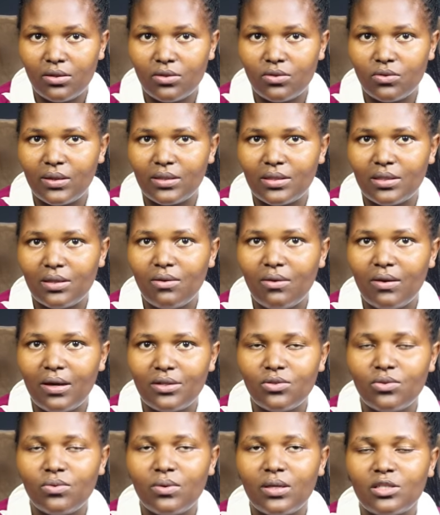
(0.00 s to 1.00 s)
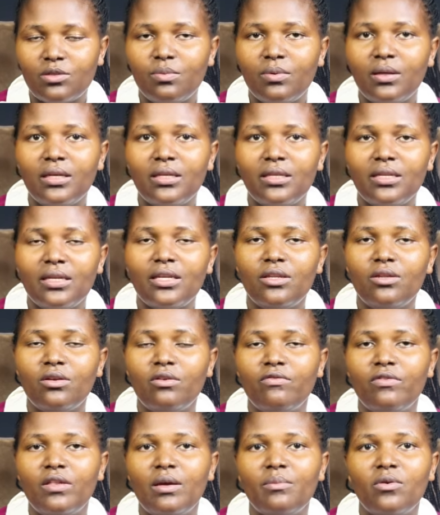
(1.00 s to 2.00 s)
So as long as you explain any
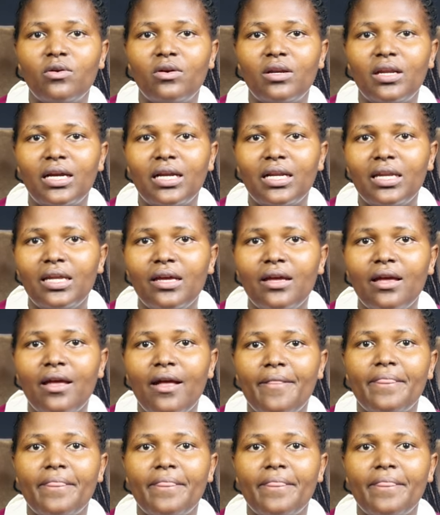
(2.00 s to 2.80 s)
of them correctly,